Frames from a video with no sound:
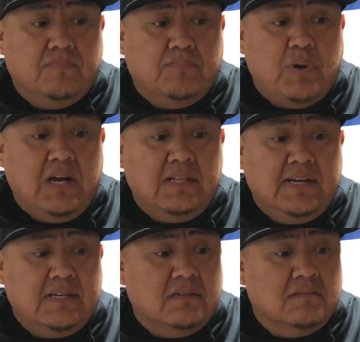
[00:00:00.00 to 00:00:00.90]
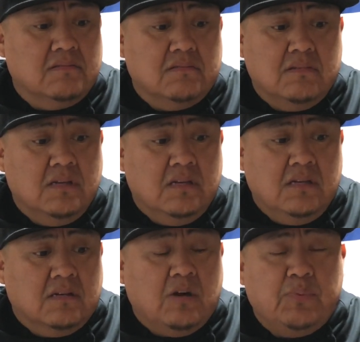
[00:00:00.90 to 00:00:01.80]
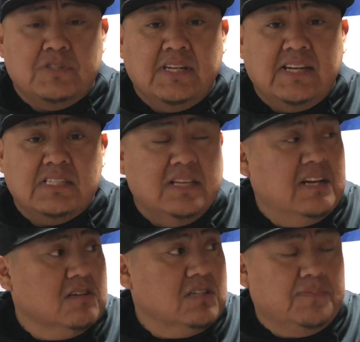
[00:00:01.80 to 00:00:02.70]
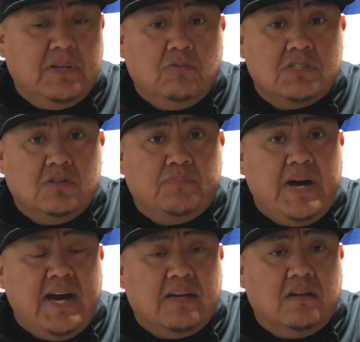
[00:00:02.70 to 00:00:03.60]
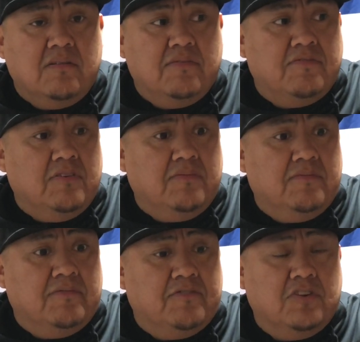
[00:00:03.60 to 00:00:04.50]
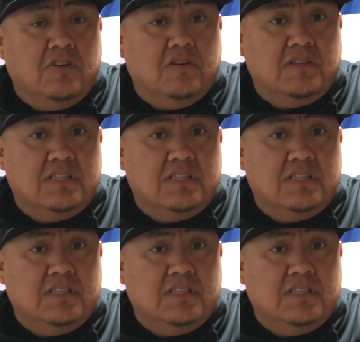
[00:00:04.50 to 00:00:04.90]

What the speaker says: probably like a couple of seconds later, something whistled back from further